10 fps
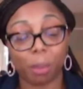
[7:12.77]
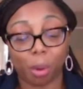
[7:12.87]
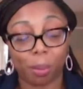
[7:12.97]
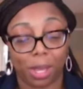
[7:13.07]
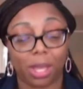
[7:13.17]

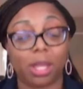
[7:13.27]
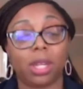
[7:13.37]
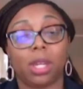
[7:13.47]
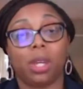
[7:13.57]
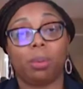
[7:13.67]

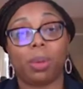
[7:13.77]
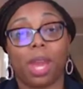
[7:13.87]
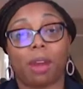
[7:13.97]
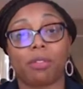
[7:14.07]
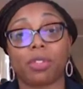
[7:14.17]
moment, we
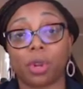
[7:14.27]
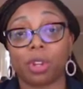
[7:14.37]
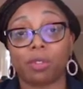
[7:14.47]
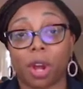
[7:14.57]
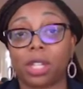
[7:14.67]
have
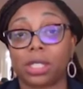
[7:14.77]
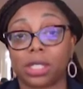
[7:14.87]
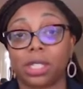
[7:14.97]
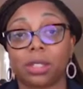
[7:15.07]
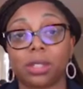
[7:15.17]
30
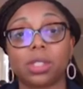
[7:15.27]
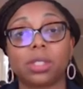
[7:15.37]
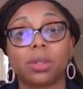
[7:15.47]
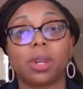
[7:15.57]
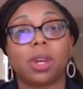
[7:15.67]
volunteers
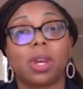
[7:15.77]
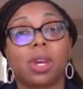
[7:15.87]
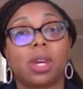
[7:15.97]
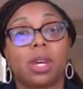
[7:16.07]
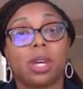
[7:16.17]

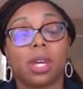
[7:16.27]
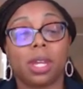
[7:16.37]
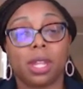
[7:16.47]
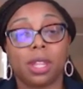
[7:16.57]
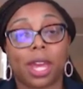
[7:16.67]

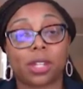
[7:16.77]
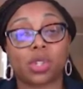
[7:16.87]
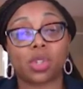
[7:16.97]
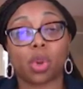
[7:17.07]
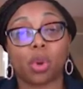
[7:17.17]
that
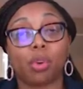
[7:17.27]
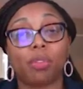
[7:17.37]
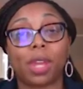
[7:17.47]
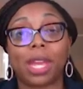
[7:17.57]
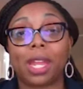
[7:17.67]

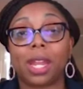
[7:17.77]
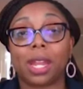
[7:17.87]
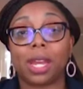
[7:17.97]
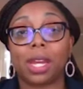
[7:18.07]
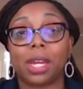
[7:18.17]
serve in
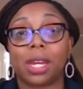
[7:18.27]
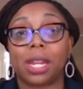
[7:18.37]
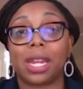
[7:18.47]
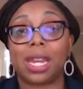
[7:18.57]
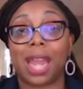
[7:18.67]

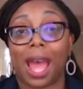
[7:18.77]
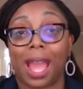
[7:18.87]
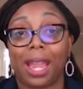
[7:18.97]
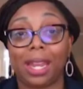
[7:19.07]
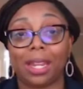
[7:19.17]

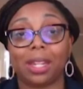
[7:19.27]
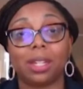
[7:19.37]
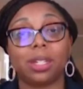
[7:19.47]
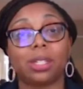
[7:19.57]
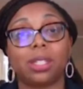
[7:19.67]
9
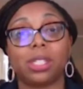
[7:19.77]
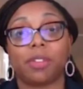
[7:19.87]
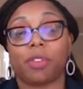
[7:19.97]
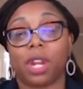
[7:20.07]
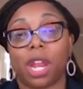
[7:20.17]

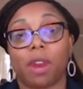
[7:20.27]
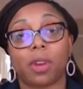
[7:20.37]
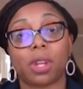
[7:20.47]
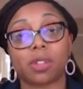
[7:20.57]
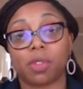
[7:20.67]
different
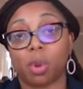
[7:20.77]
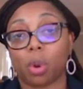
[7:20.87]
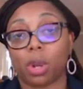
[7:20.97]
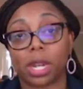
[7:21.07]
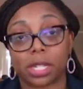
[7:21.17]
areas of the
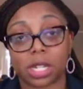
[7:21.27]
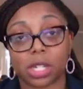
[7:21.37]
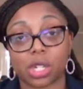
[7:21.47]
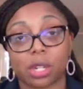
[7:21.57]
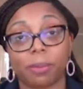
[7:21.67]

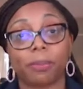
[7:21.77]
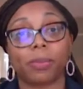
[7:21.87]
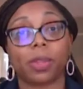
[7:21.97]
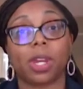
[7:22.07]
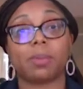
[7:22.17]
organization,
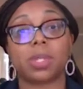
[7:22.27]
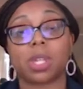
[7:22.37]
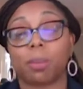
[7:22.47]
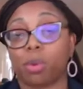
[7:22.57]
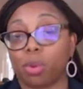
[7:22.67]

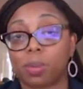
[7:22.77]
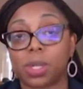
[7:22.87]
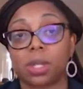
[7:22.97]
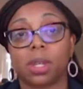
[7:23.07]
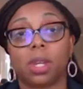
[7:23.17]

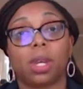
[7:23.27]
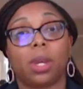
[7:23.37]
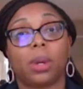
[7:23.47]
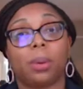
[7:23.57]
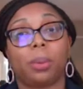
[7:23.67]
subgroups.
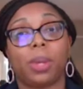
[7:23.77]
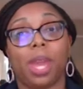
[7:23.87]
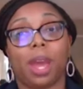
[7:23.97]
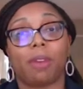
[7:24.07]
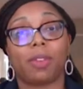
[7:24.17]
We
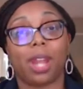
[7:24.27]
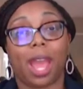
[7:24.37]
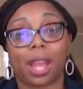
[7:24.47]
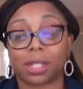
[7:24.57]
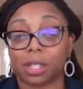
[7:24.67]
have an
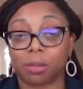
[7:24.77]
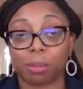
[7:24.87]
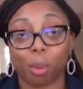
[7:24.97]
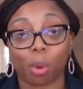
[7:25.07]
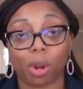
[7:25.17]

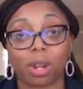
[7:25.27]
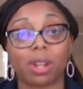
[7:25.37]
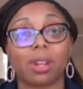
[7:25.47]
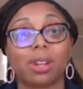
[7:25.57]
acting board.